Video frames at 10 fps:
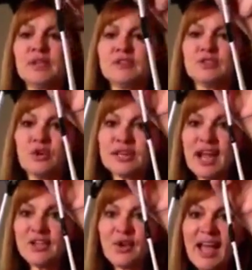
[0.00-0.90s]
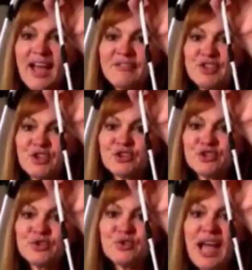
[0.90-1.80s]
So now you have your
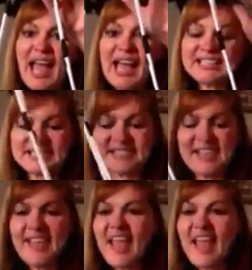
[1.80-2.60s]
2 hats,